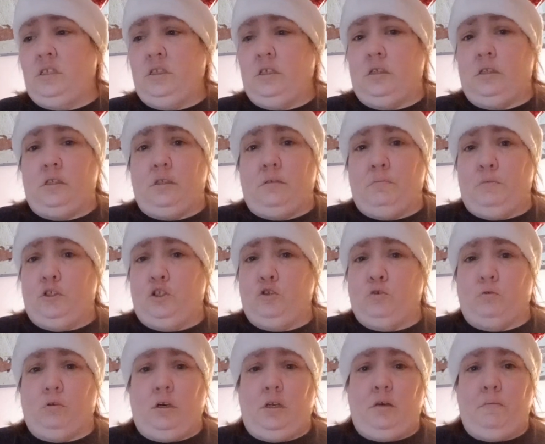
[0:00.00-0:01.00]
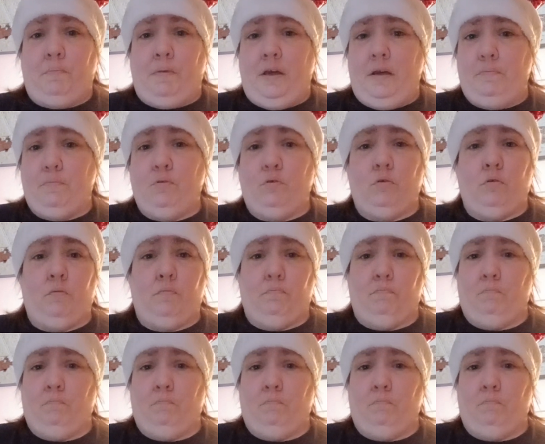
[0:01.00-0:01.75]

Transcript: to the majority of people.